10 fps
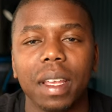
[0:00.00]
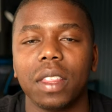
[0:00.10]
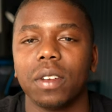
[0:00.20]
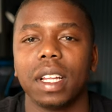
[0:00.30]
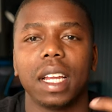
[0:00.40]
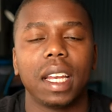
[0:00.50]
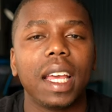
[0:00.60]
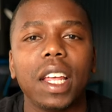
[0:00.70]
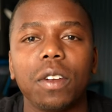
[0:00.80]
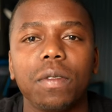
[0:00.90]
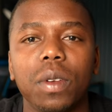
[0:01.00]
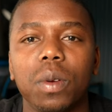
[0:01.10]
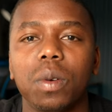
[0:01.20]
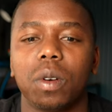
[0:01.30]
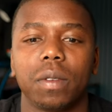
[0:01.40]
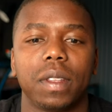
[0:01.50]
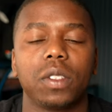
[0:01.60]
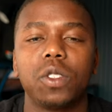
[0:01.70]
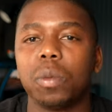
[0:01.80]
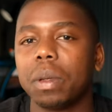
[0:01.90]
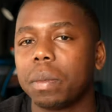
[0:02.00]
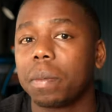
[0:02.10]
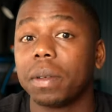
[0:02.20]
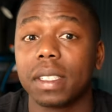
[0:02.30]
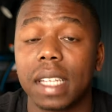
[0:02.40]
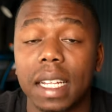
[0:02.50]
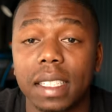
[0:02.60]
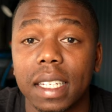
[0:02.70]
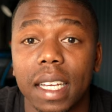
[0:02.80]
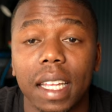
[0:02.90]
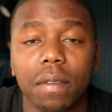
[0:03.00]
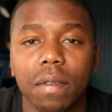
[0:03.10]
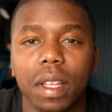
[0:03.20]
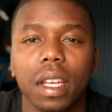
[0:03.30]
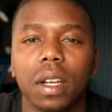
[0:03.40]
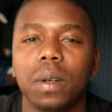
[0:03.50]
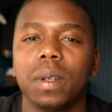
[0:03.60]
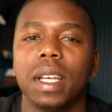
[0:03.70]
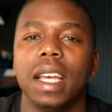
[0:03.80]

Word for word: either in an interview or if there's two people presenting in a video,